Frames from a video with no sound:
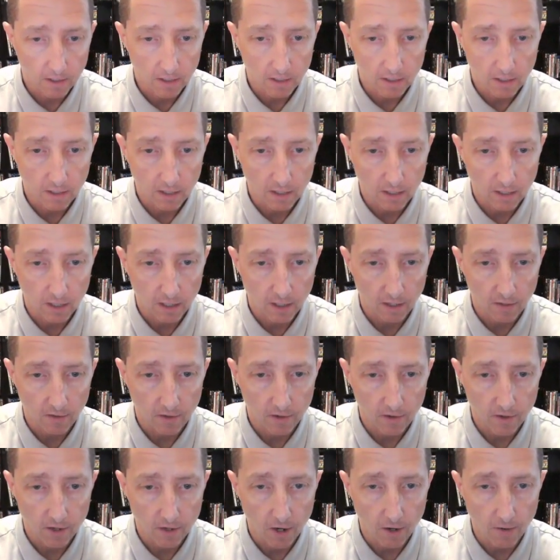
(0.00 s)

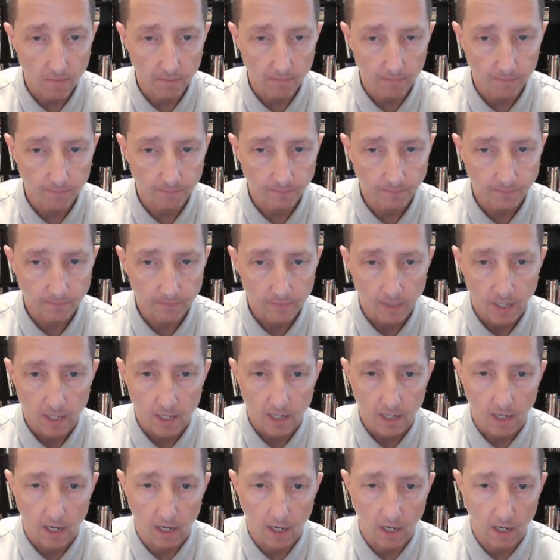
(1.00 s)
There you go.
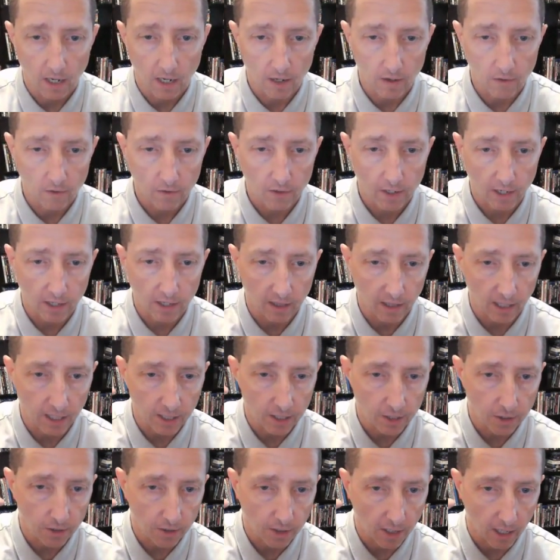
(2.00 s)

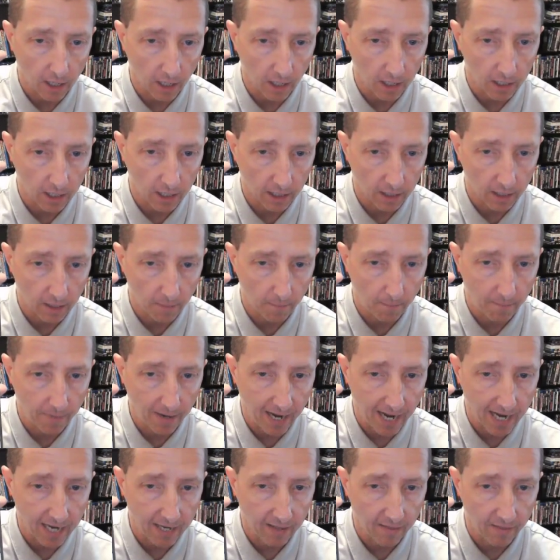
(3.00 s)
Let you get a look at the
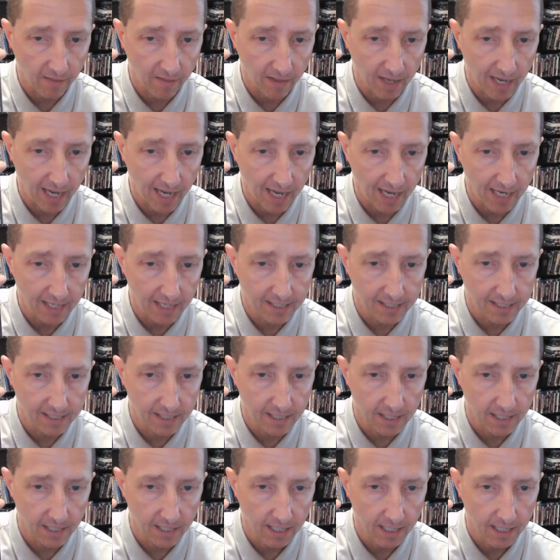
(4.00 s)
back of that.